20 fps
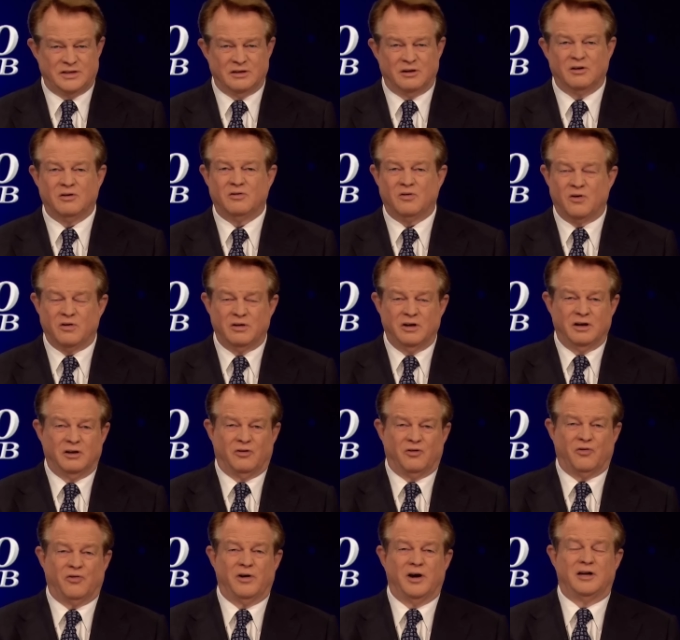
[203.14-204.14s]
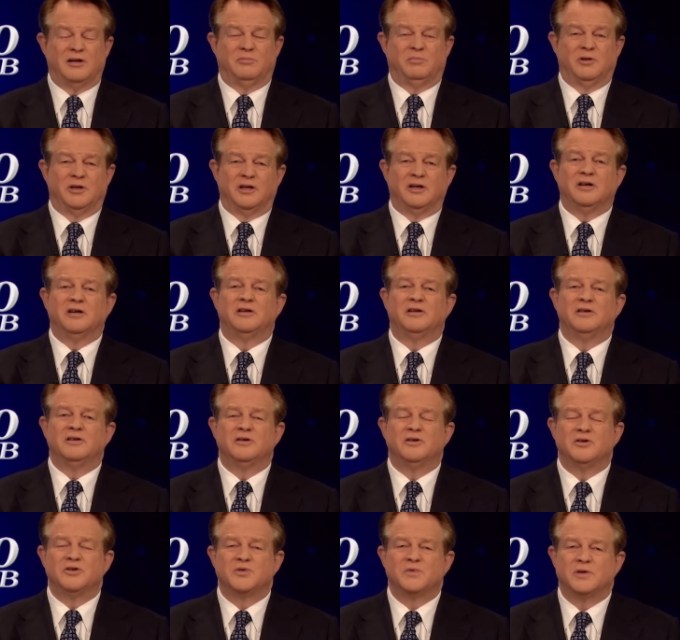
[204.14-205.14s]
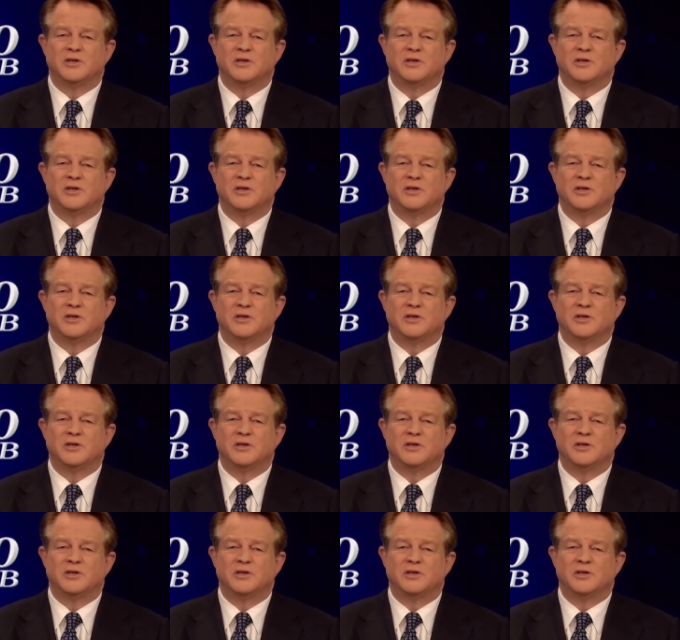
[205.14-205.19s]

inc incredibly good news.